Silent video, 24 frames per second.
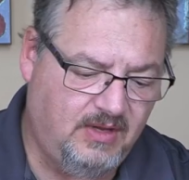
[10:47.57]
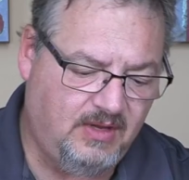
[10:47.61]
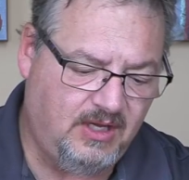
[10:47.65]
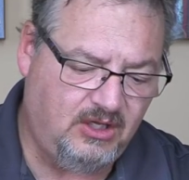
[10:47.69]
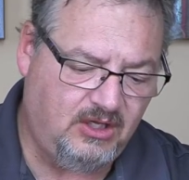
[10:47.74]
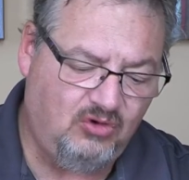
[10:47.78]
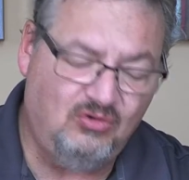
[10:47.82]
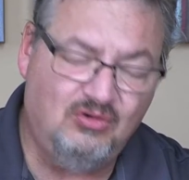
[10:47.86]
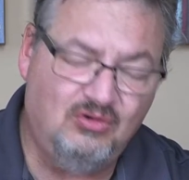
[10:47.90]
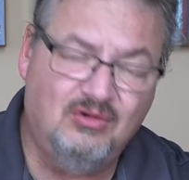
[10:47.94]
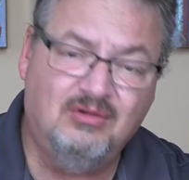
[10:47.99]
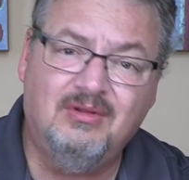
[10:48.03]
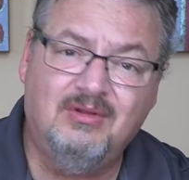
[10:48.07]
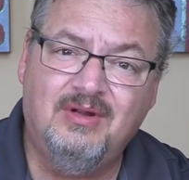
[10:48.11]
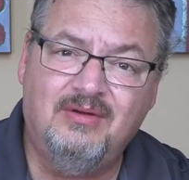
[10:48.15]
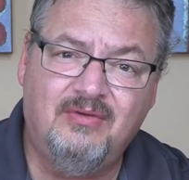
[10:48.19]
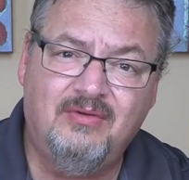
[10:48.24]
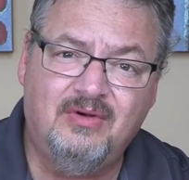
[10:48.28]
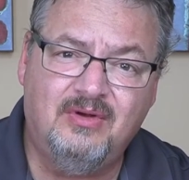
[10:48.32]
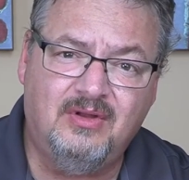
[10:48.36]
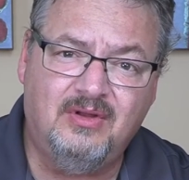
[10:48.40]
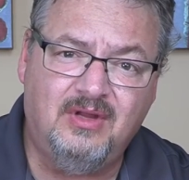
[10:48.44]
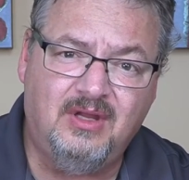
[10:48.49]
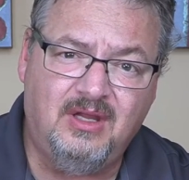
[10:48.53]
that you
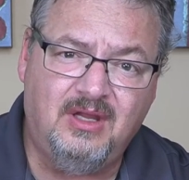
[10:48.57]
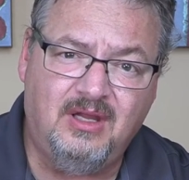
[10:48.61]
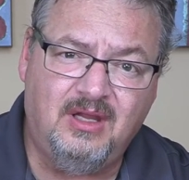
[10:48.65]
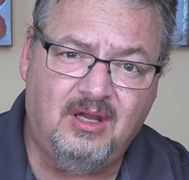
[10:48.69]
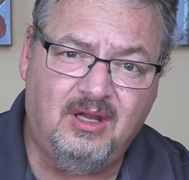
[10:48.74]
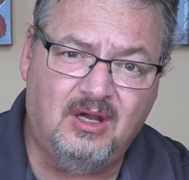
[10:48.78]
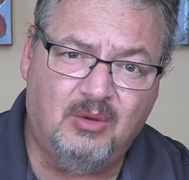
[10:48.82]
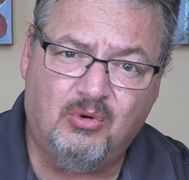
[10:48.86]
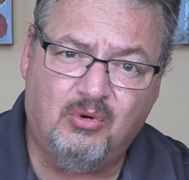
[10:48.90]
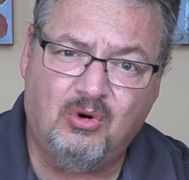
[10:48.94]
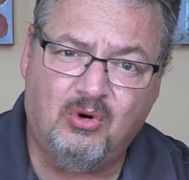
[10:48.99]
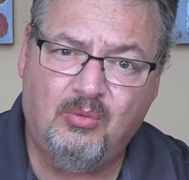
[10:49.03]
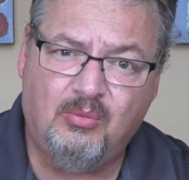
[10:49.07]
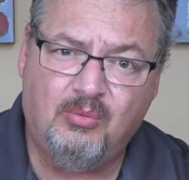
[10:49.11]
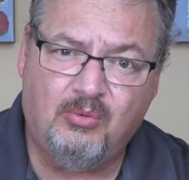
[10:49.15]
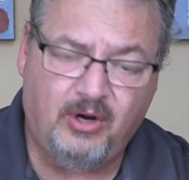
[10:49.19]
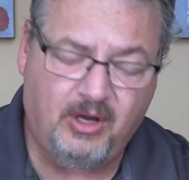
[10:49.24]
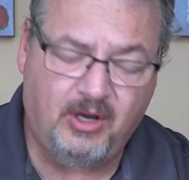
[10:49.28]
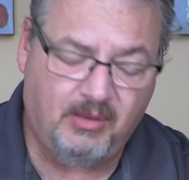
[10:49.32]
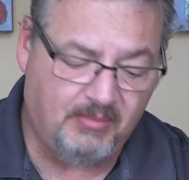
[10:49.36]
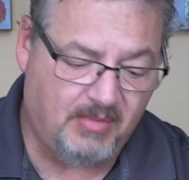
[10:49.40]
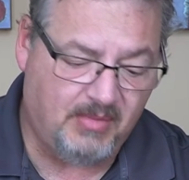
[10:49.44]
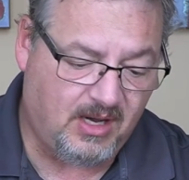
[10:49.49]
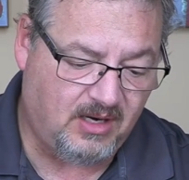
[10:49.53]
delivered the
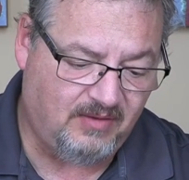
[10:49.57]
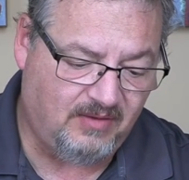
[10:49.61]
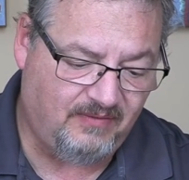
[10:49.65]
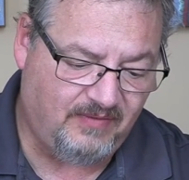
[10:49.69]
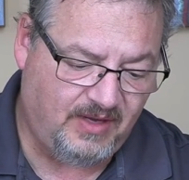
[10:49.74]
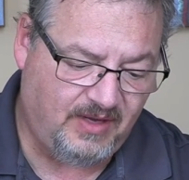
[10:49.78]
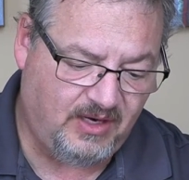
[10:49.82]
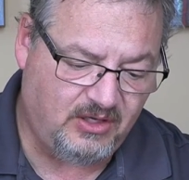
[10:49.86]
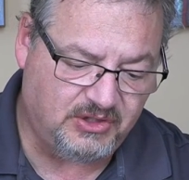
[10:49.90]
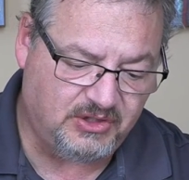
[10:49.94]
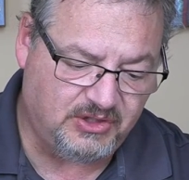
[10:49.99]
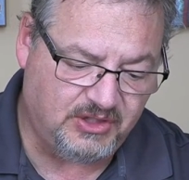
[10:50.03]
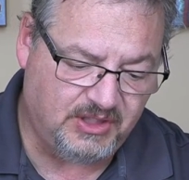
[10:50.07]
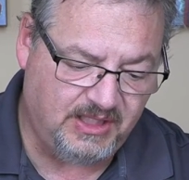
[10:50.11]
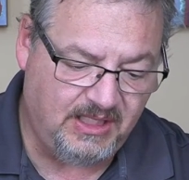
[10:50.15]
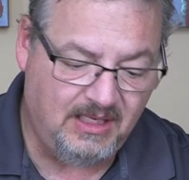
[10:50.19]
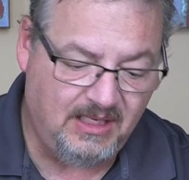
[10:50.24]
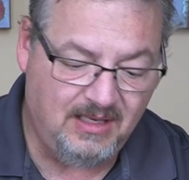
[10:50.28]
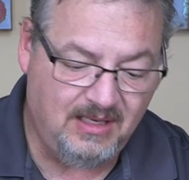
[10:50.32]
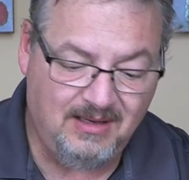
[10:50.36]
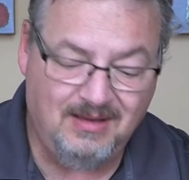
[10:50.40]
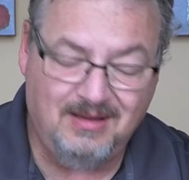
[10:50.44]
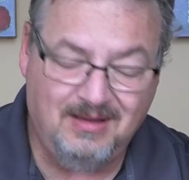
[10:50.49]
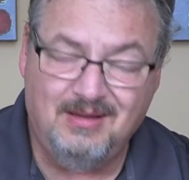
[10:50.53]
appropriate amount of energy,